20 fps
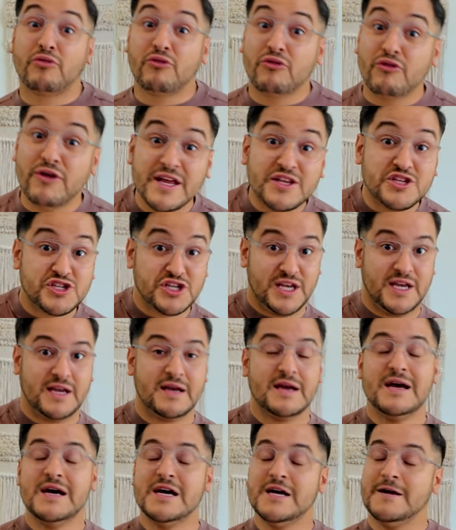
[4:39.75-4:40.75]

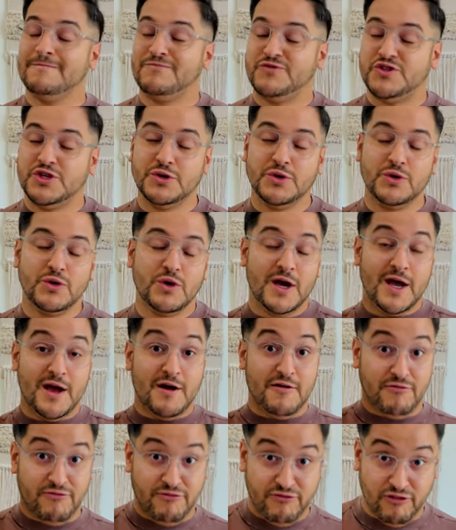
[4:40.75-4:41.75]
preaching to
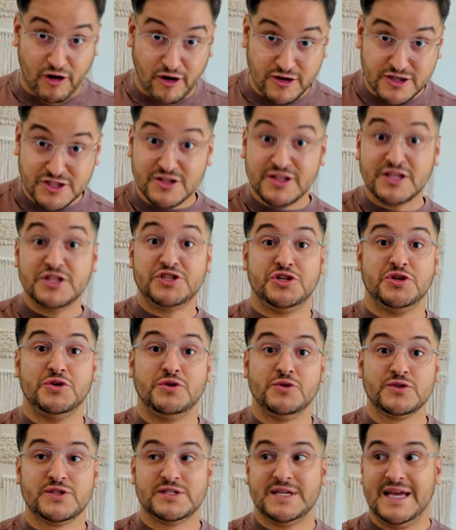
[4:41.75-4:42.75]
first to the
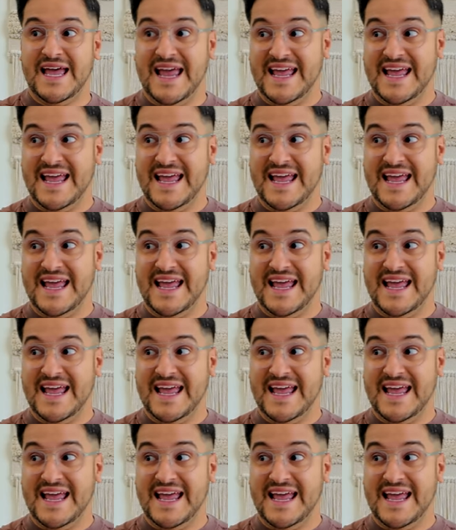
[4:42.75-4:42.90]
Jews